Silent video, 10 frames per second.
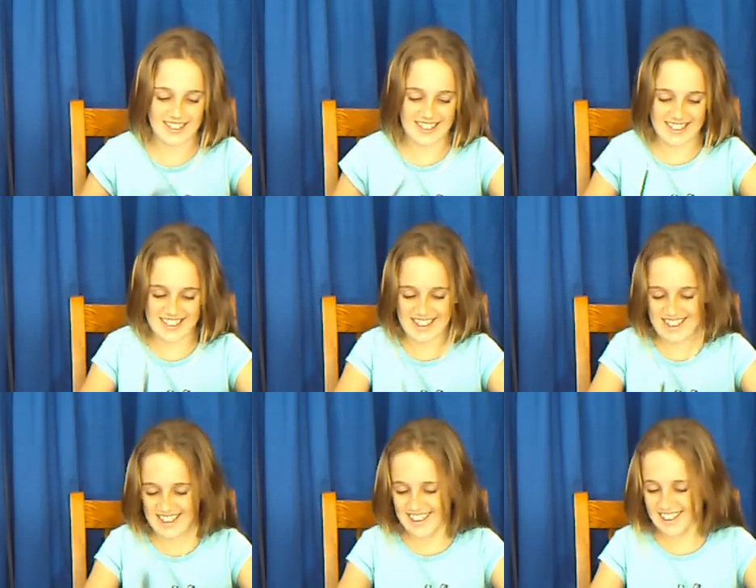Well
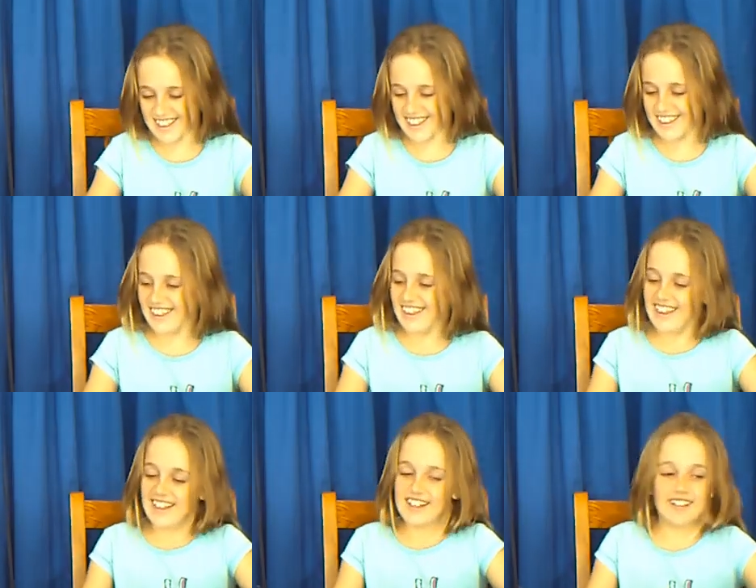done. Okay, so do you
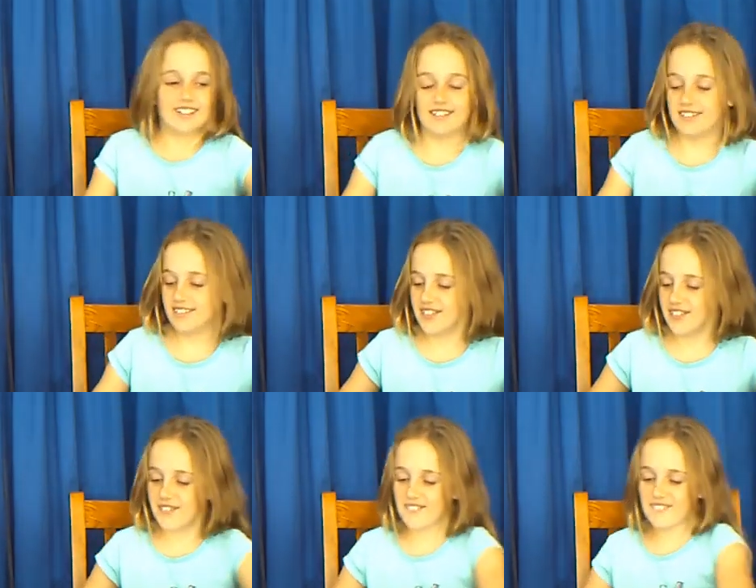want to hold it up, show everybody
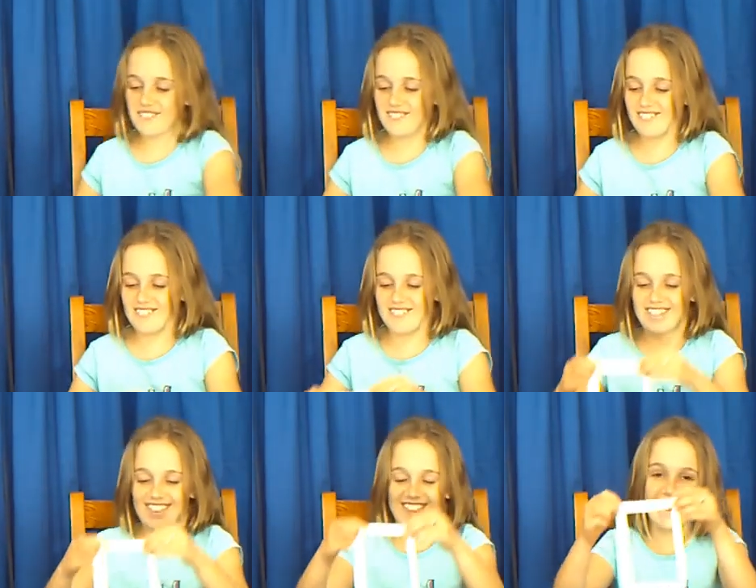how big your hole is?
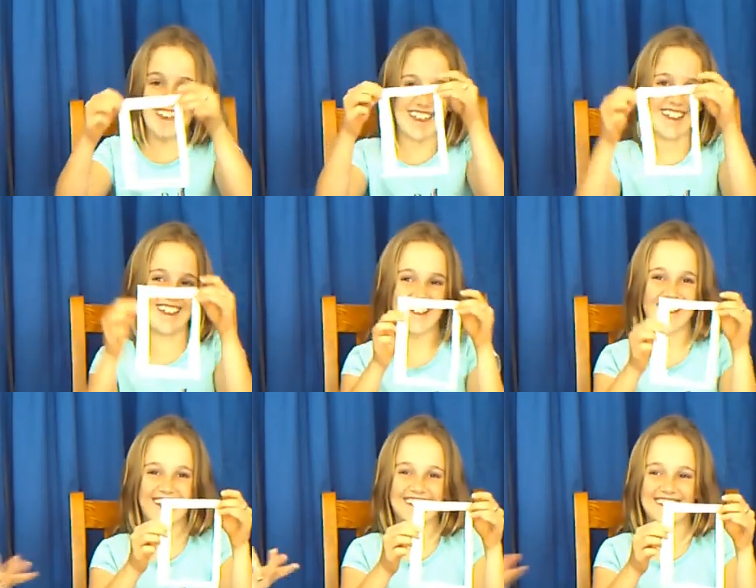Okay, so
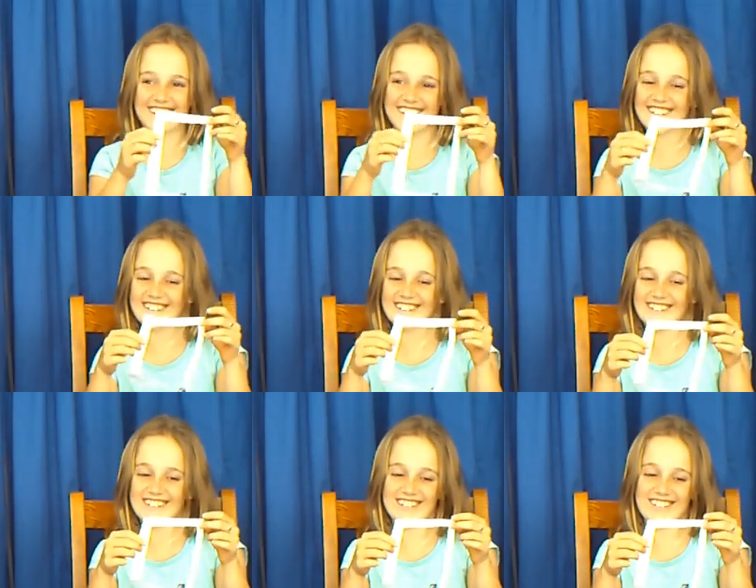what part of your body are you going to
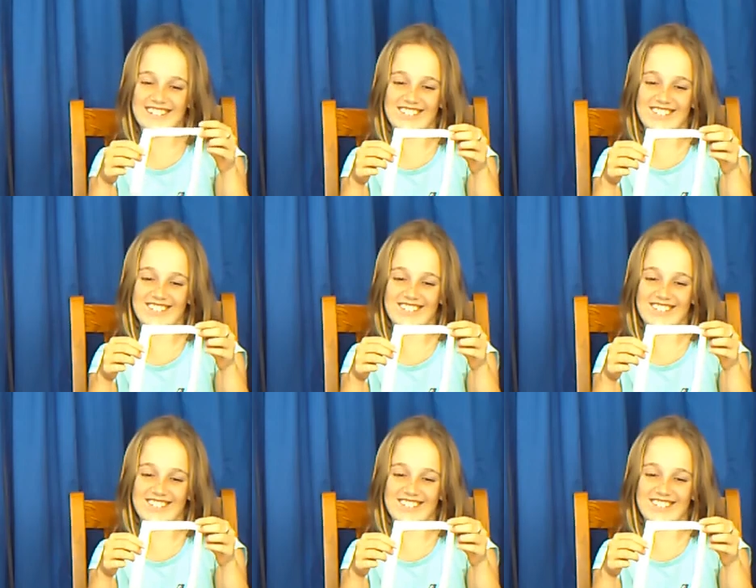put through that?